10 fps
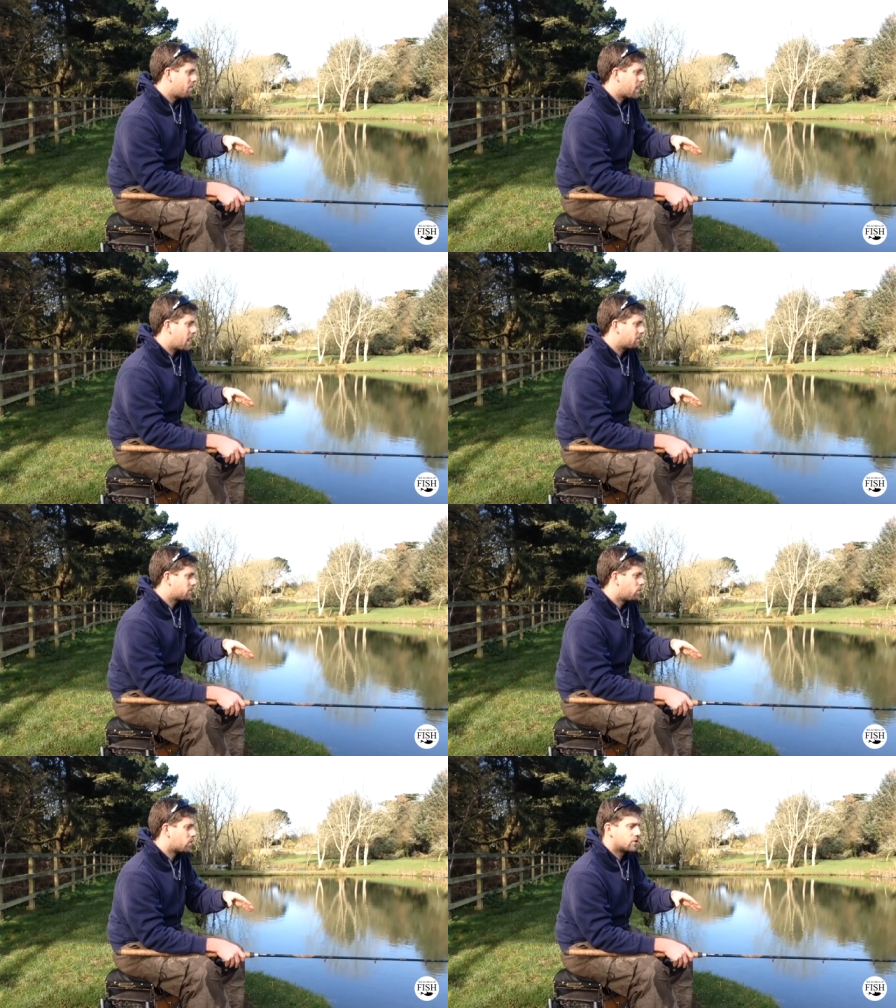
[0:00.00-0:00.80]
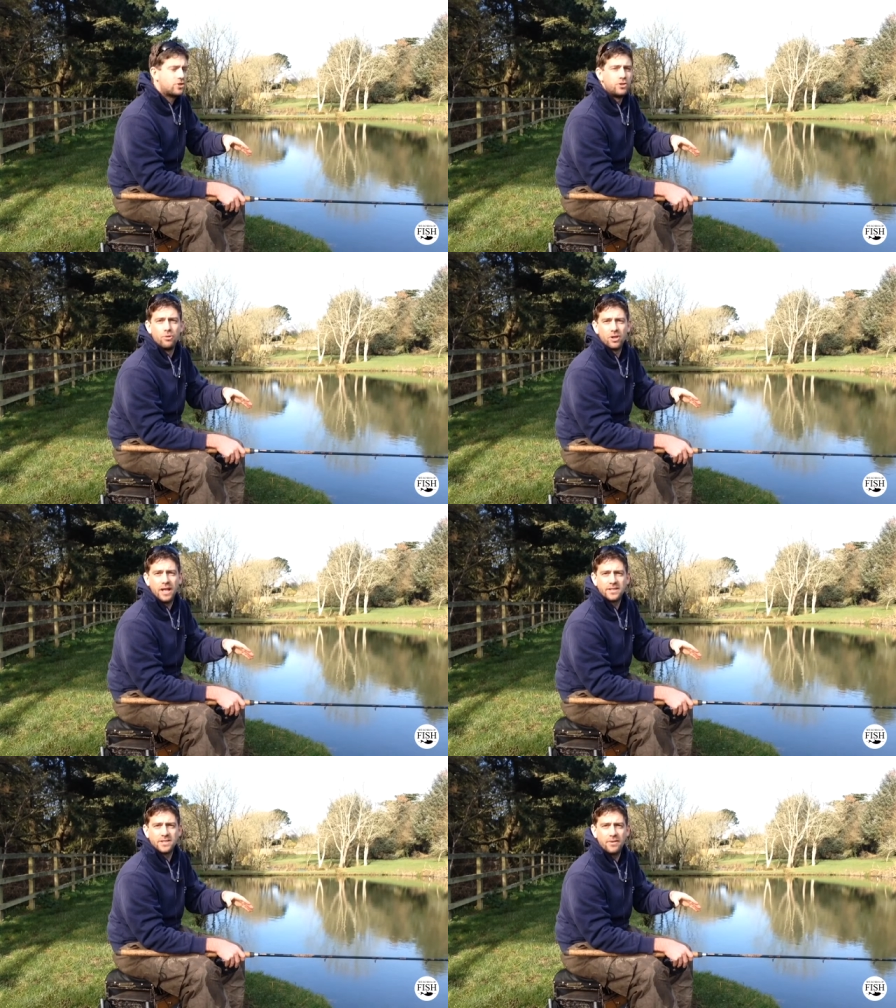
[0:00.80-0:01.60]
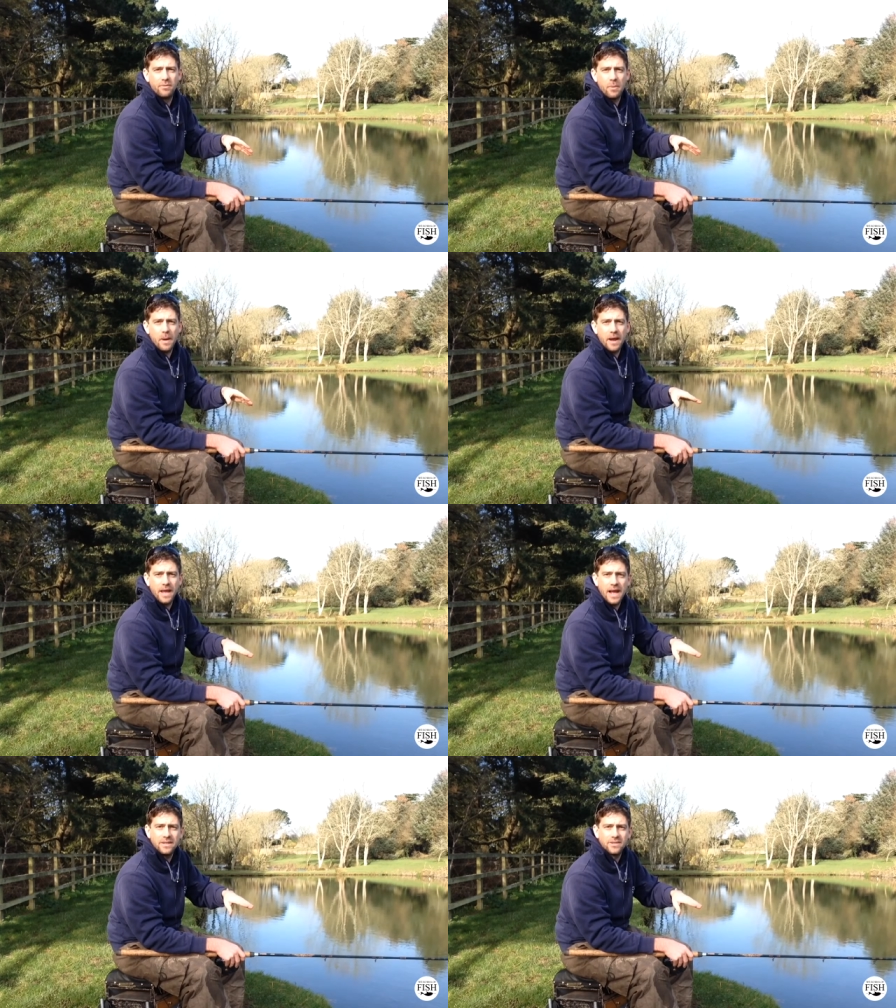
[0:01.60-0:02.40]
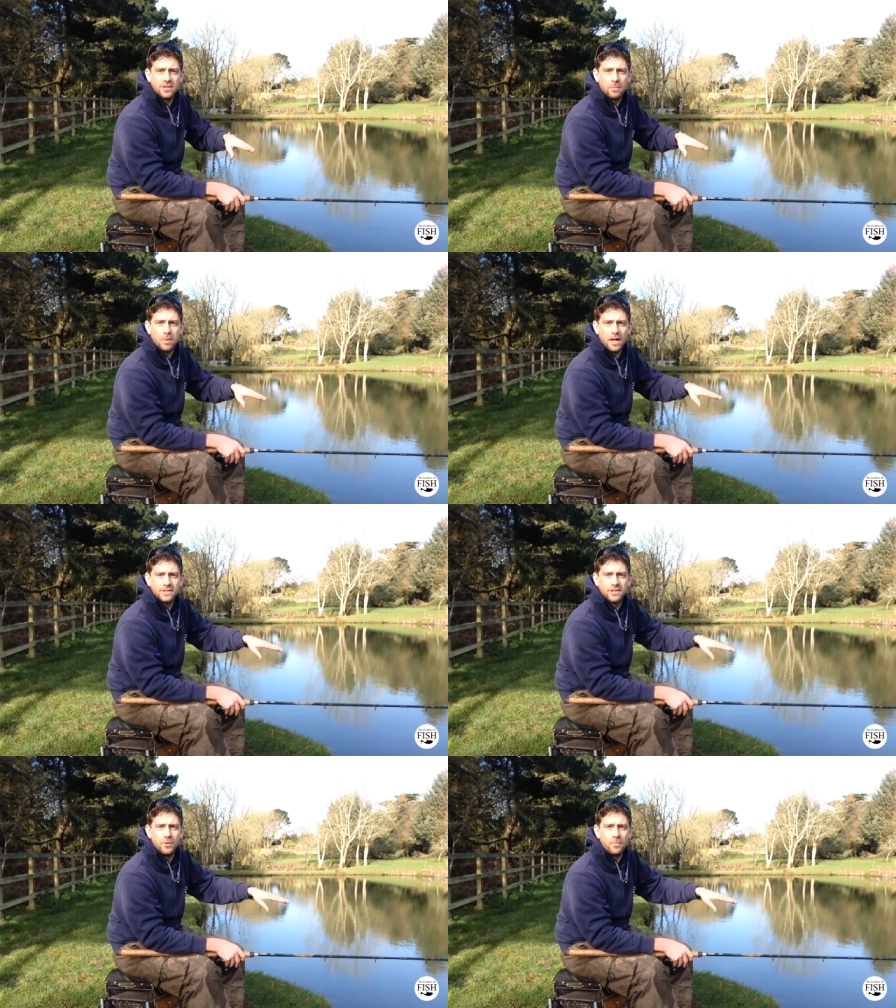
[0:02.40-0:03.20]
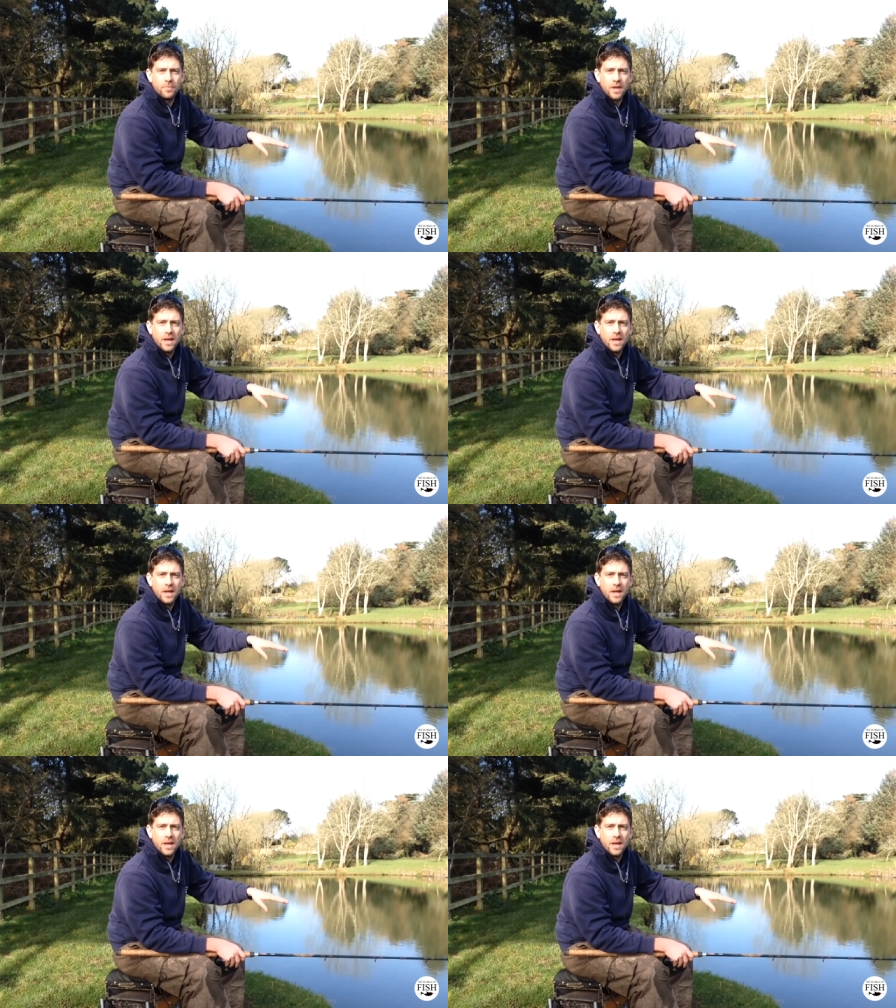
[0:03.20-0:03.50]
and perhaps one or two rod lengths out from the bank, it's going to plateau.